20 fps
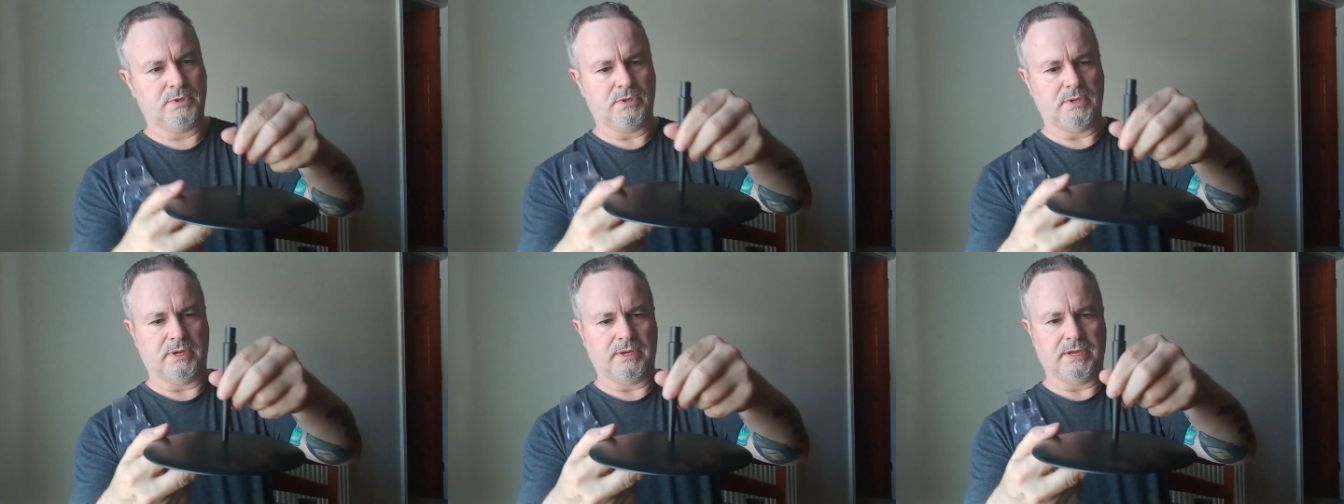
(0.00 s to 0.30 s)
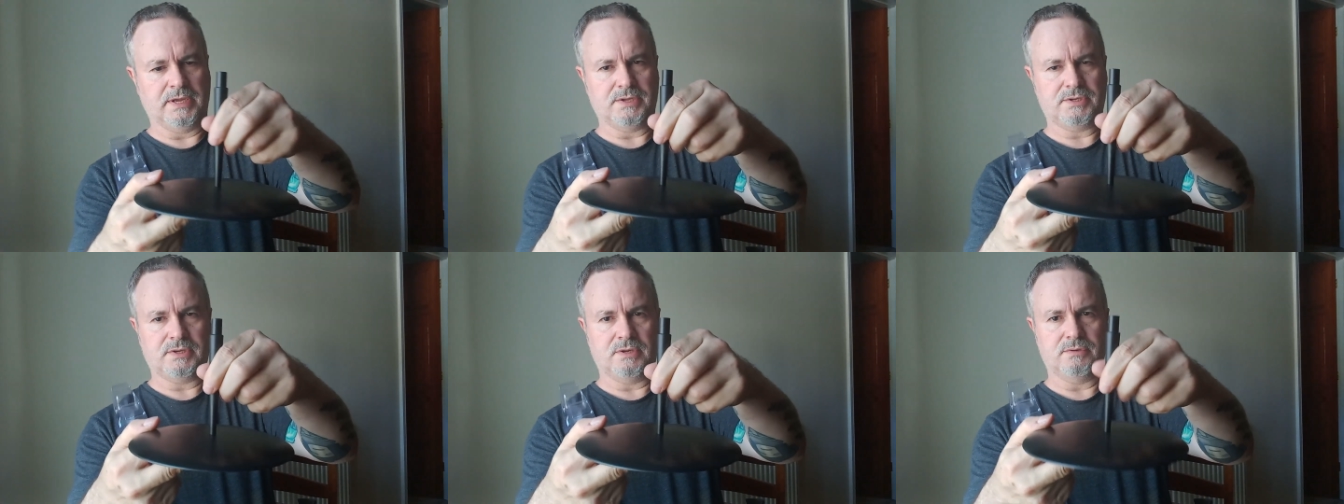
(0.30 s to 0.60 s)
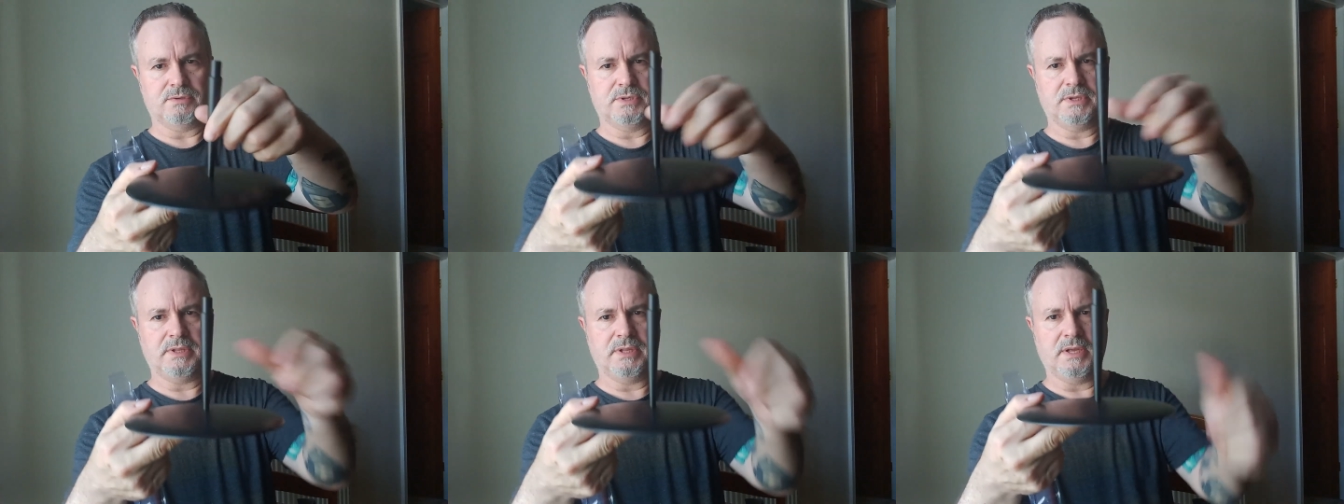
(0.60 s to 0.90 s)
I guess
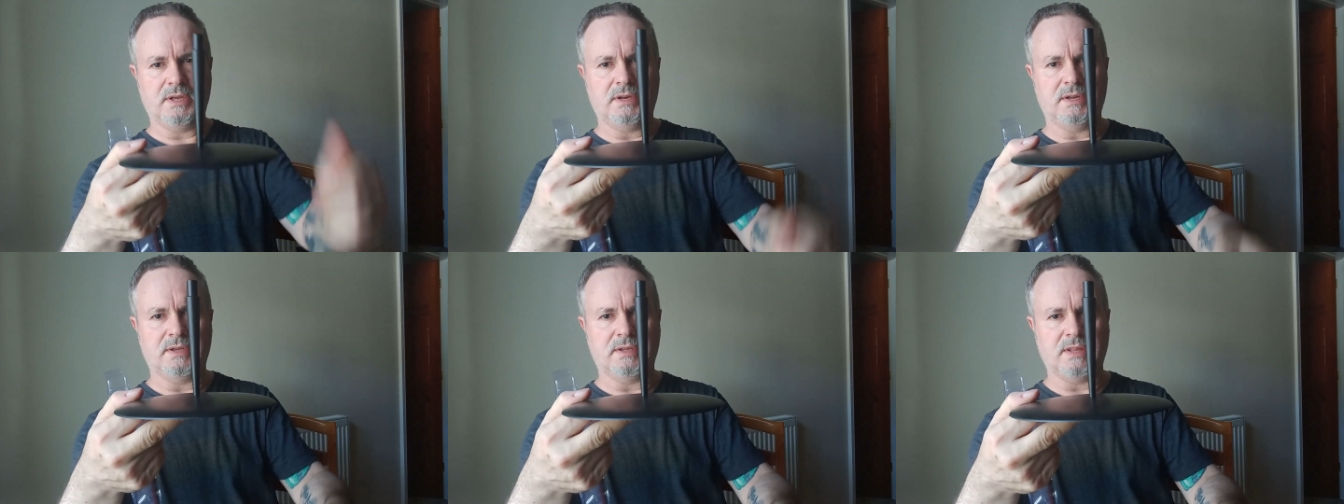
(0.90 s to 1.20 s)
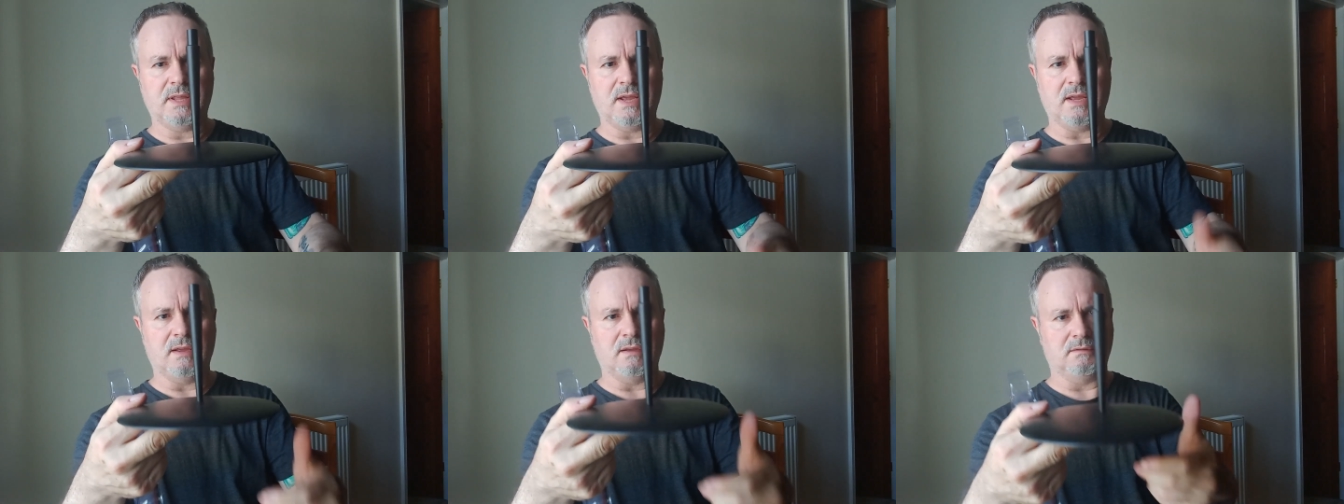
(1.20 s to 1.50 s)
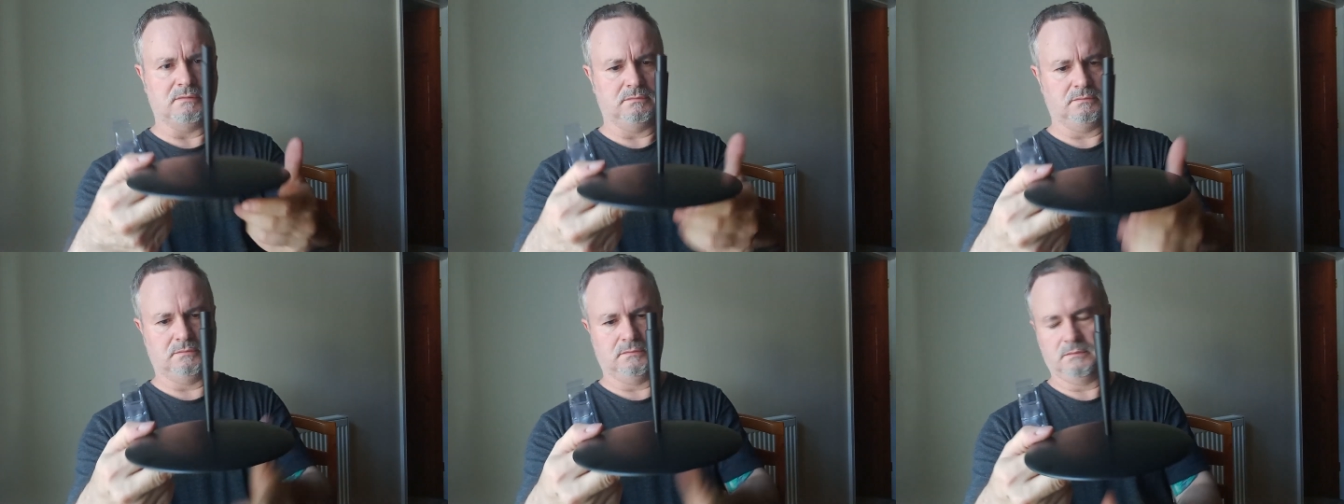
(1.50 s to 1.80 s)
goes in there like that.
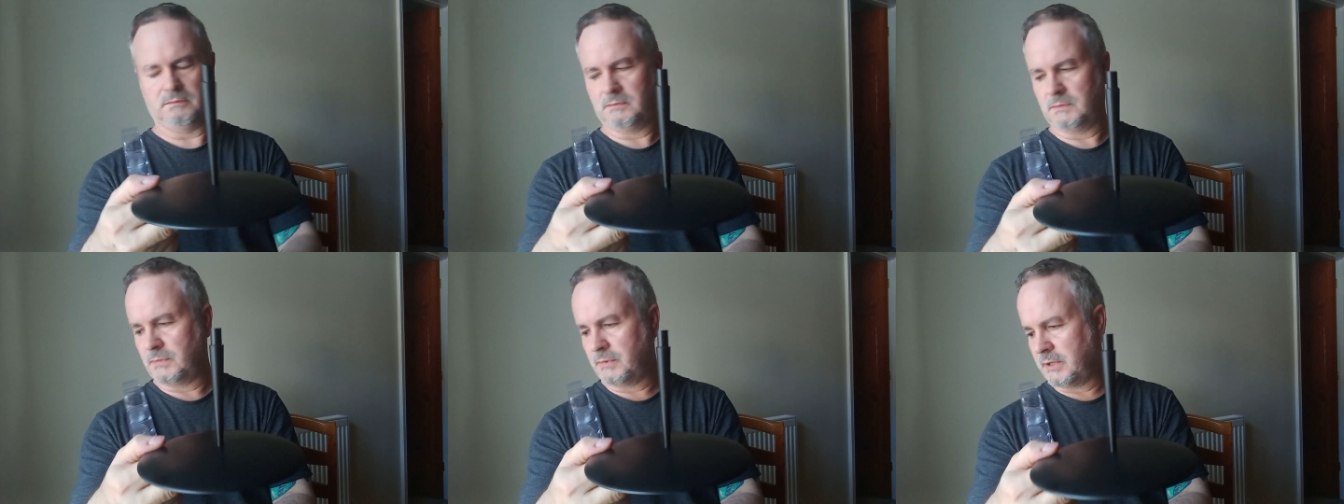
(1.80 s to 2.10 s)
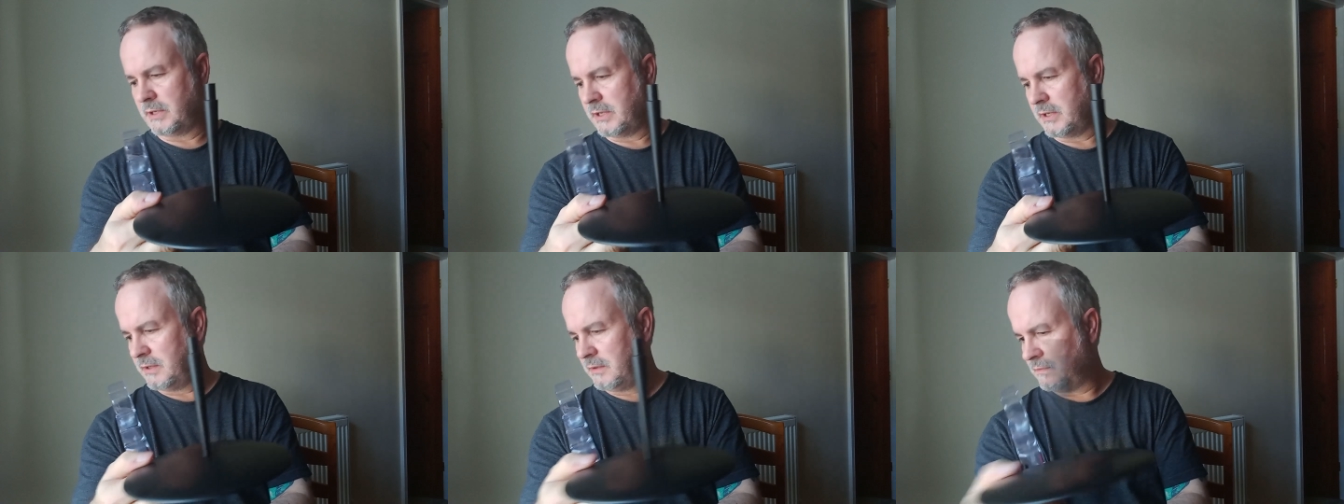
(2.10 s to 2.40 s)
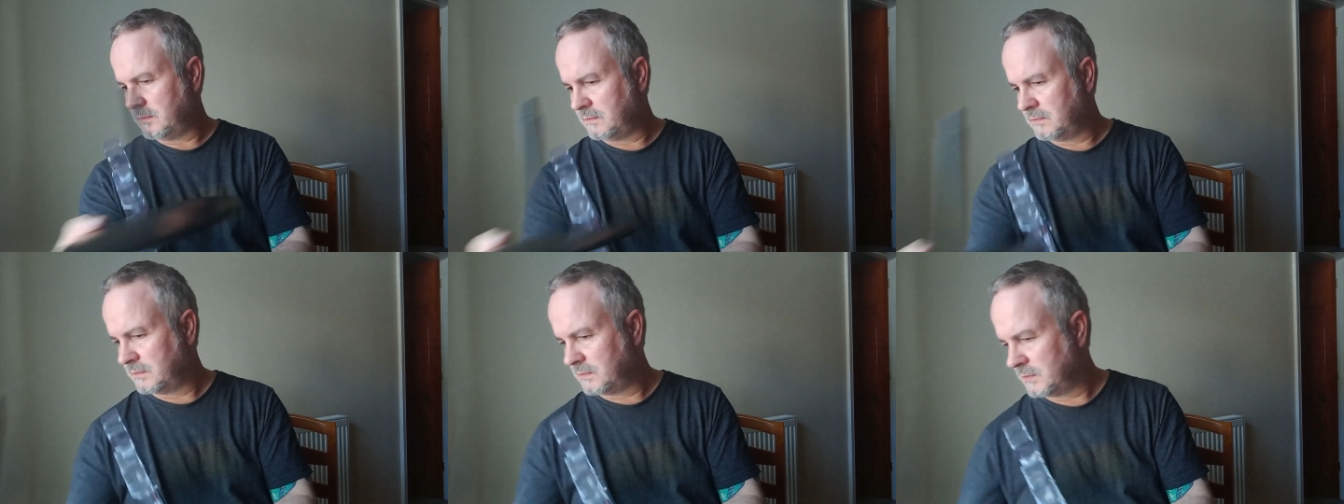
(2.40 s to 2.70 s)
Okay.
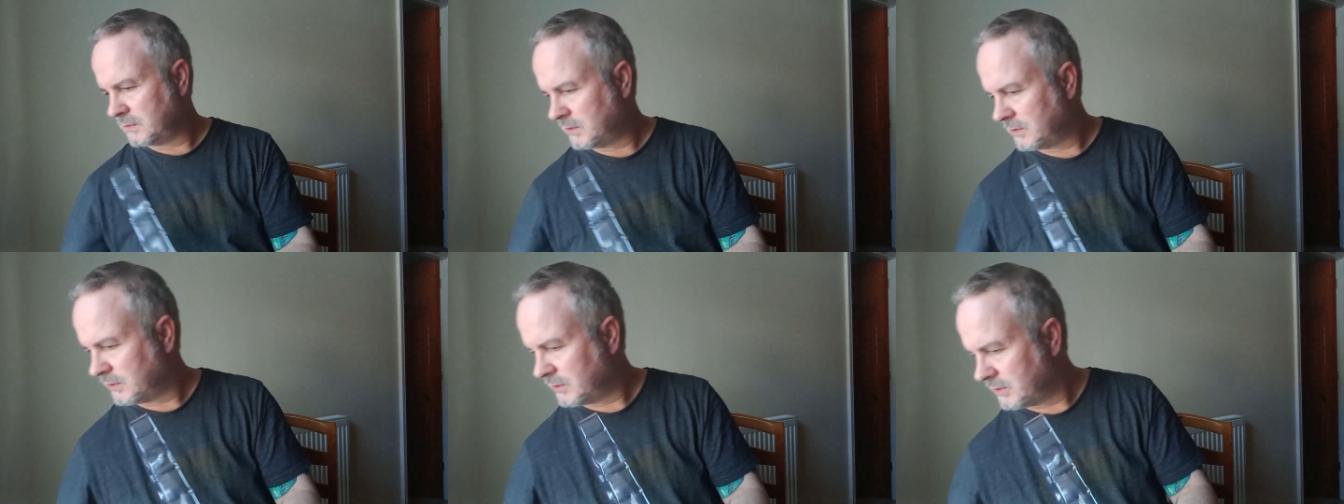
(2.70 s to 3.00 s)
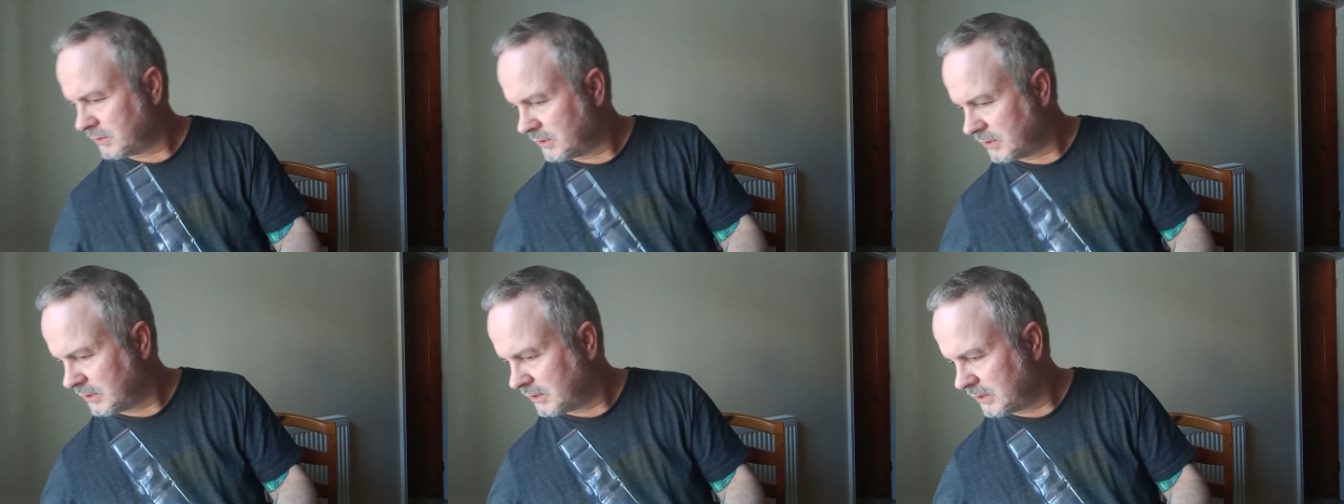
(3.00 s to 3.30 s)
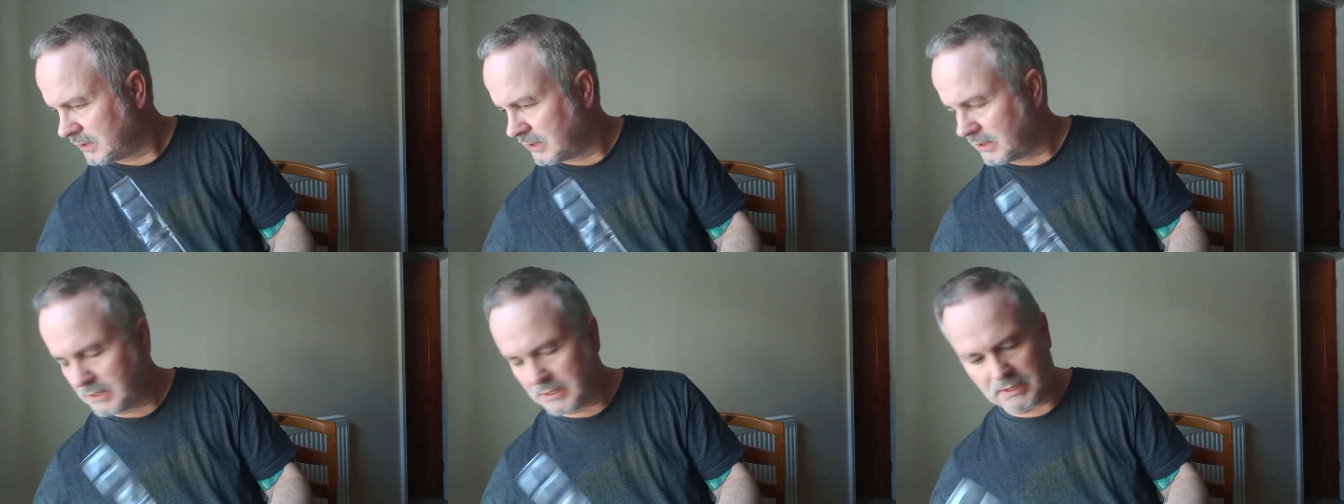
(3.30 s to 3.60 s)

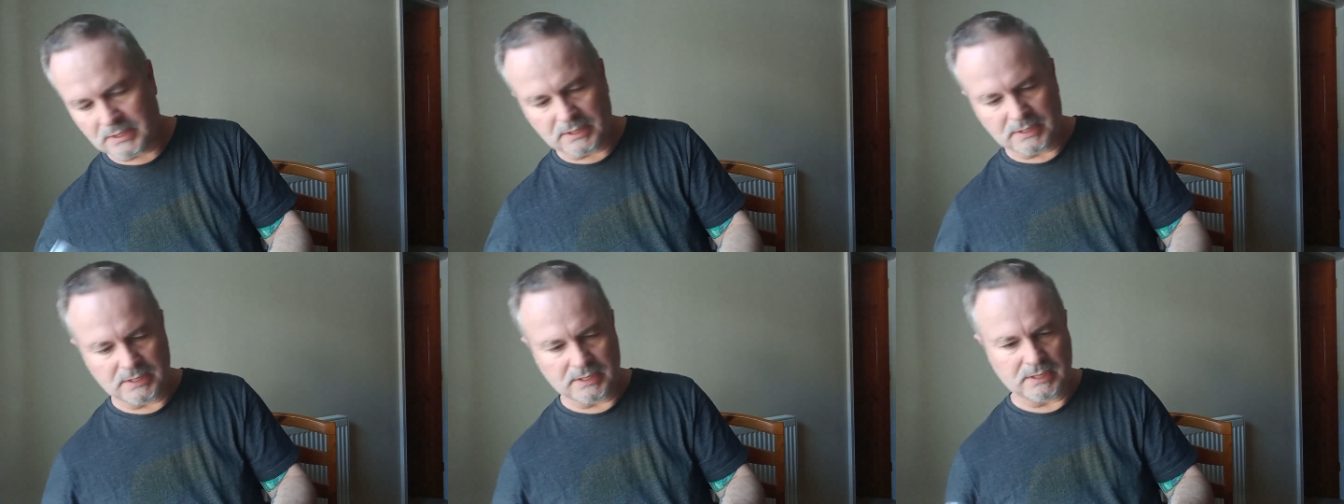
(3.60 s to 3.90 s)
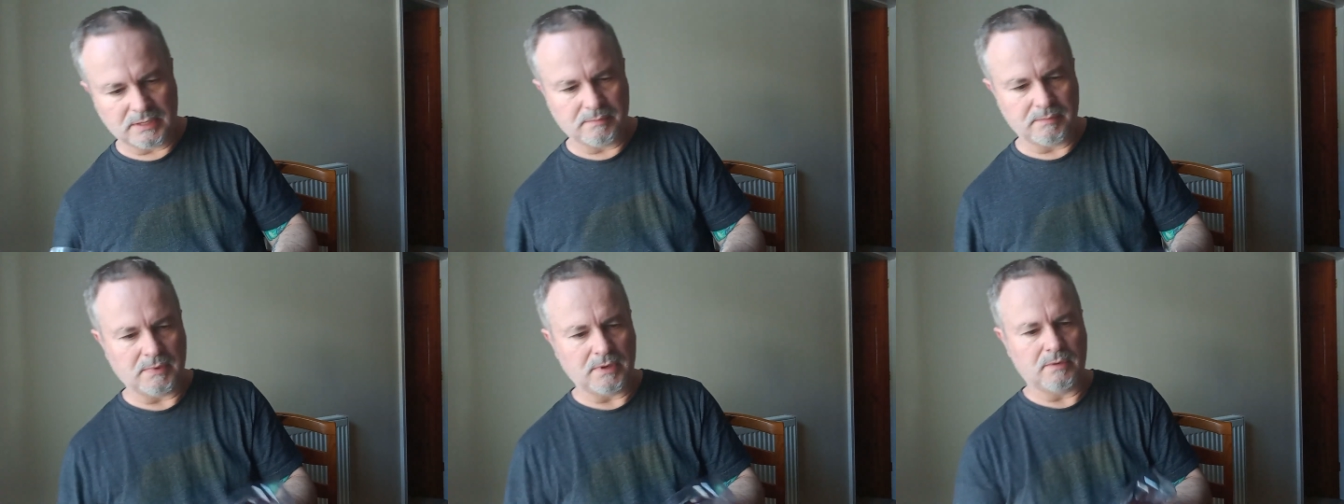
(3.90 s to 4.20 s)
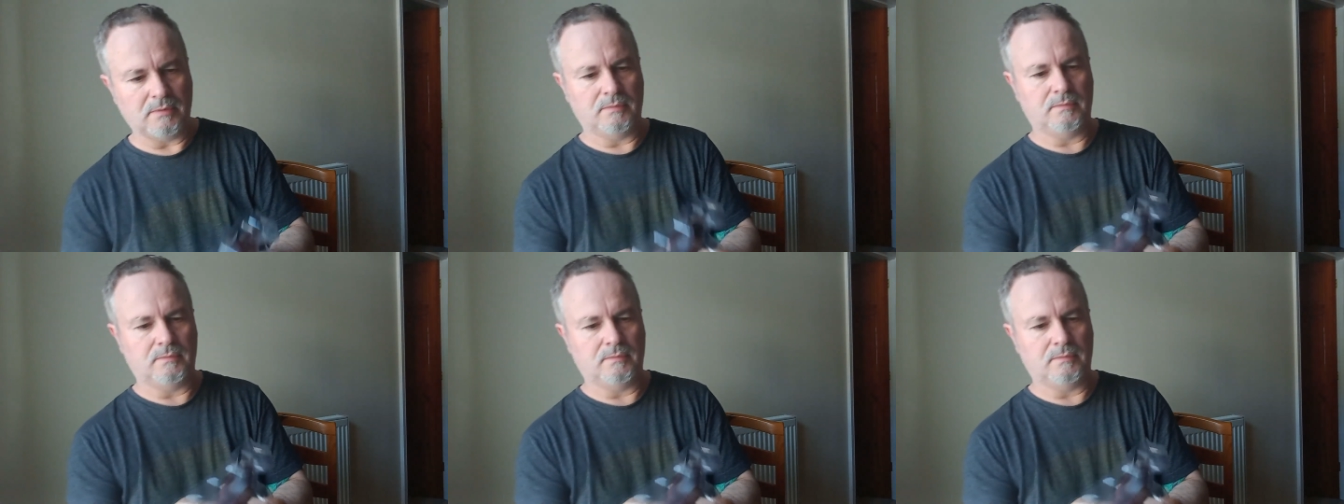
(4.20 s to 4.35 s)
And